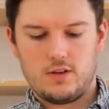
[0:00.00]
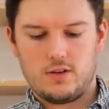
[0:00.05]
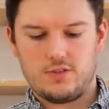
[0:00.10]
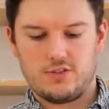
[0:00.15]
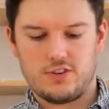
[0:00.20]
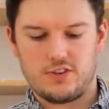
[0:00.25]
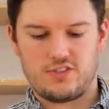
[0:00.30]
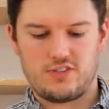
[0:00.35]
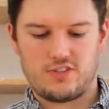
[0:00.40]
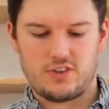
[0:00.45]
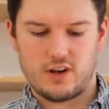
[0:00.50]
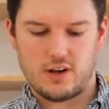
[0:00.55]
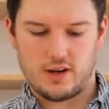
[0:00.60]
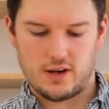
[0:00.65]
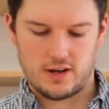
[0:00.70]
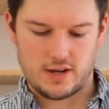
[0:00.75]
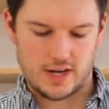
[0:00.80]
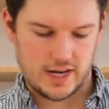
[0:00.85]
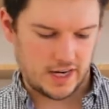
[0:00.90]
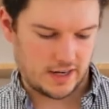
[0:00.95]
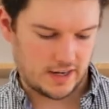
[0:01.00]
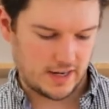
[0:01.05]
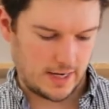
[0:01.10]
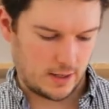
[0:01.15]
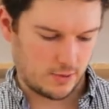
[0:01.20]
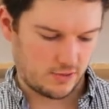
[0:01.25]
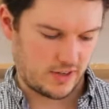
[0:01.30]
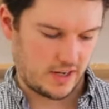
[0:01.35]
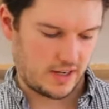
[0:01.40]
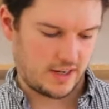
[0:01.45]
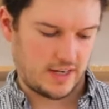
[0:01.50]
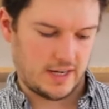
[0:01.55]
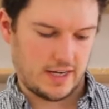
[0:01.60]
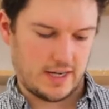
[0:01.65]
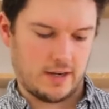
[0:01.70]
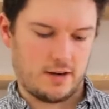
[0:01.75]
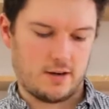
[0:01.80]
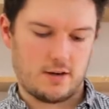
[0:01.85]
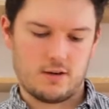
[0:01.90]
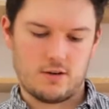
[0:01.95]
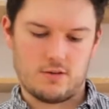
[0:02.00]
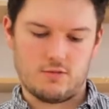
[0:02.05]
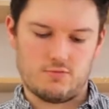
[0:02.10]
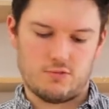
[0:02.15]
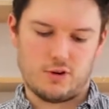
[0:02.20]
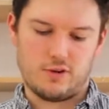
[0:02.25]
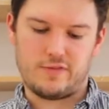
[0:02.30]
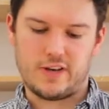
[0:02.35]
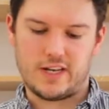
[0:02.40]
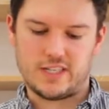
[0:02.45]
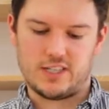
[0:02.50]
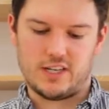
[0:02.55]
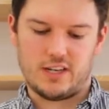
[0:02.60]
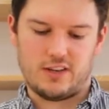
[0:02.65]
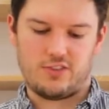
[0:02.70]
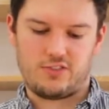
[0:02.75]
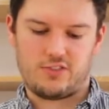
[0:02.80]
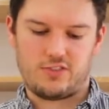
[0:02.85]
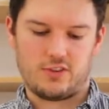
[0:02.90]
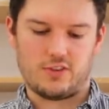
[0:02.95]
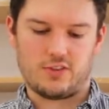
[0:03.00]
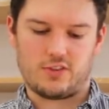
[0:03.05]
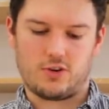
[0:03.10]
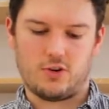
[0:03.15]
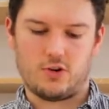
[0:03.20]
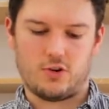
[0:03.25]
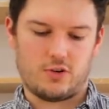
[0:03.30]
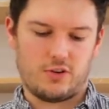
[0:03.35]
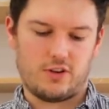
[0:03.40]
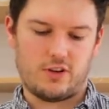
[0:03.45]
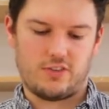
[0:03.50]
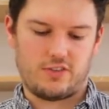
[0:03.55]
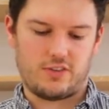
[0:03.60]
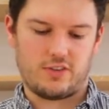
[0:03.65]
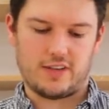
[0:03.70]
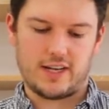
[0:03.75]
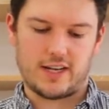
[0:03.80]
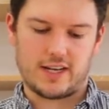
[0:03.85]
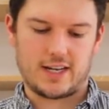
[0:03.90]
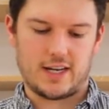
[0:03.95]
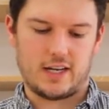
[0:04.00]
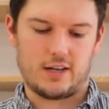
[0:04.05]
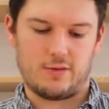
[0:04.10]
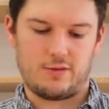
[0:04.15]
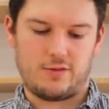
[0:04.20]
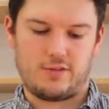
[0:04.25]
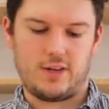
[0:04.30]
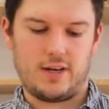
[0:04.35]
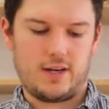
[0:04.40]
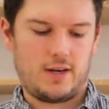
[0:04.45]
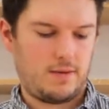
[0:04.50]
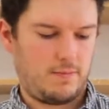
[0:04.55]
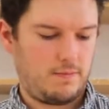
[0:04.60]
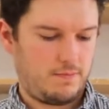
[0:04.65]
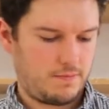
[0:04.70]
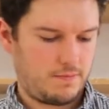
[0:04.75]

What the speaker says: just to iron out any rough edges and corners and that kind of thing.